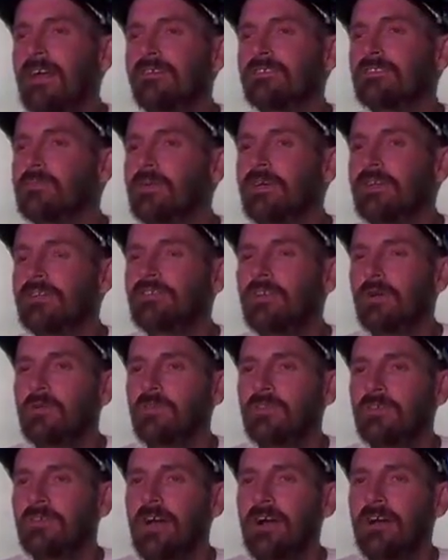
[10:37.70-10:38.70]
is the best Joey
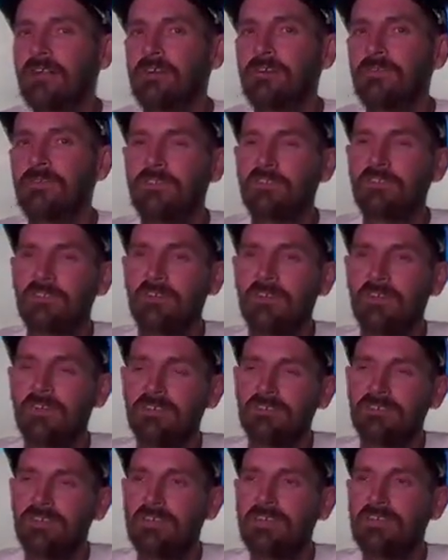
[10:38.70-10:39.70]
Logano that you're going to
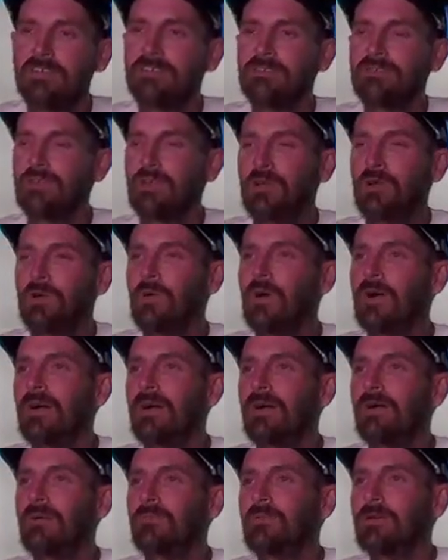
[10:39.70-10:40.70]
see.
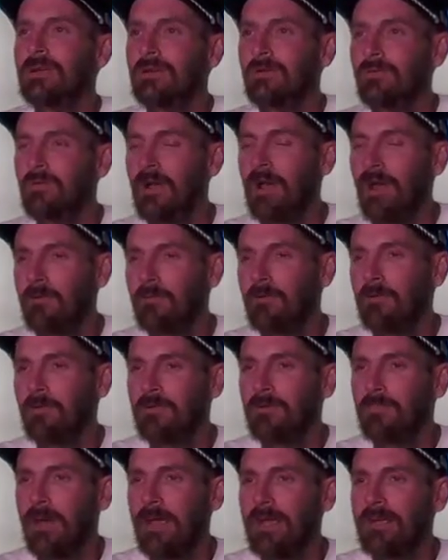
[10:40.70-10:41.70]
So we ought to
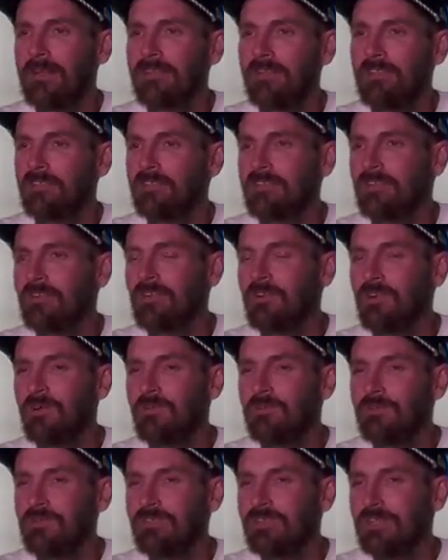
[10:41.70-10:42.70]
really pay attention
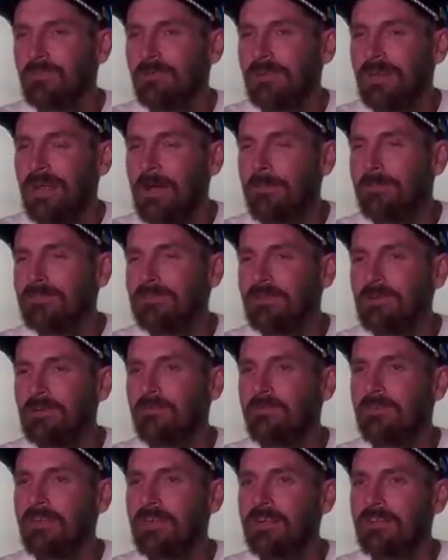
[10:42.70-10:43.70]
close and see what happens here
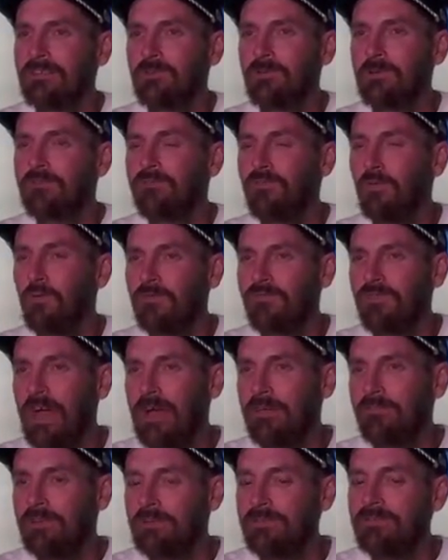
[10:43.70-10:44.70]
over the next 3, 4,
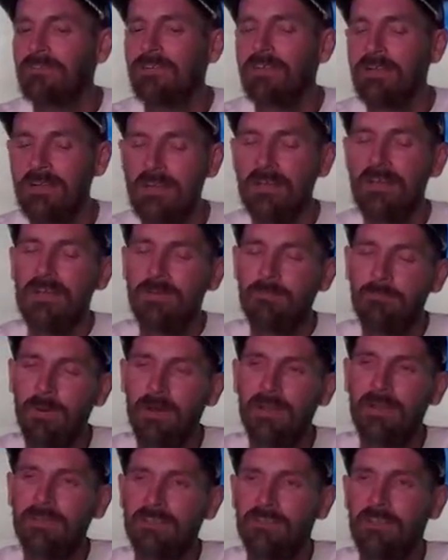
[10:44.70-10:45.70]
5 years.
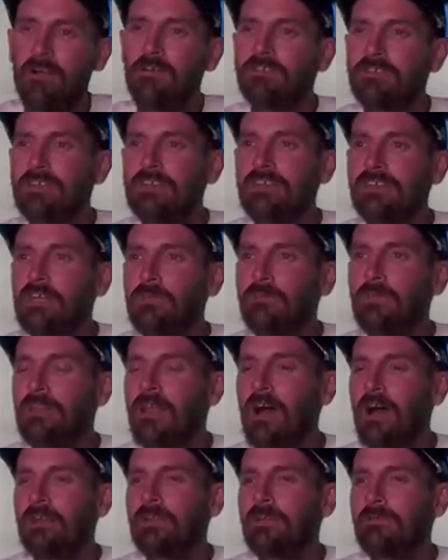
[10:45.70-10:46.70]
But as long as he can keep it
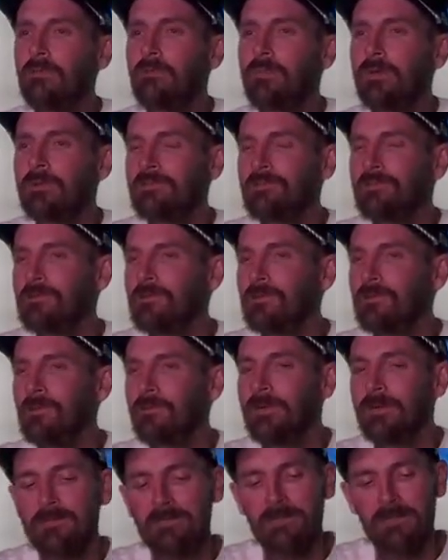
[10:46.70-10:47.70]
locked in with Pennzoil and
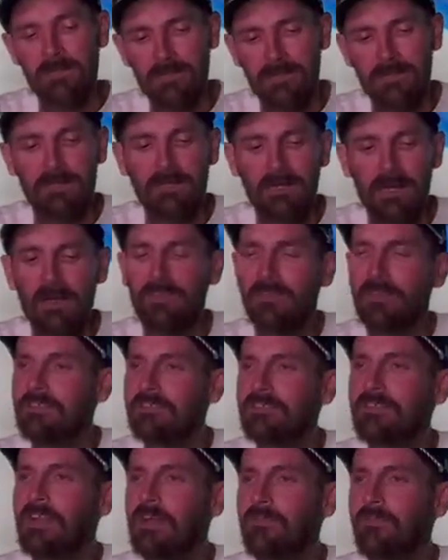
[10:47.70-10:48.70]
Penske, yeah, I think he's
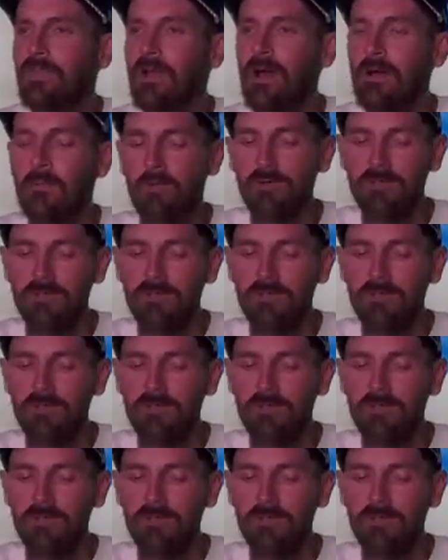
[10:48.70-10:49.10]
going to have a lot more